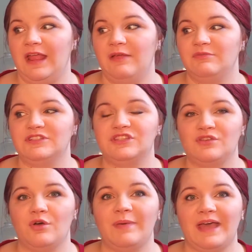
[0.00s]
It was
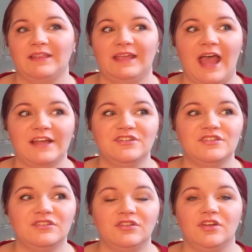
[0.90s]
so bad. Like, I
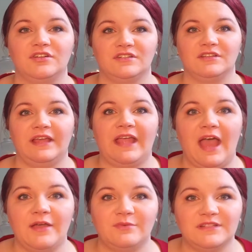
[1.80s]
just looked like
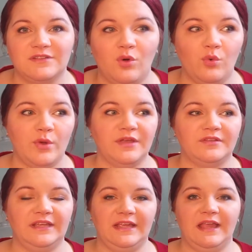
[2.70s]
I was
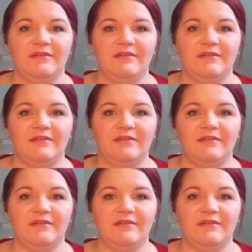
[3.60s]
oily.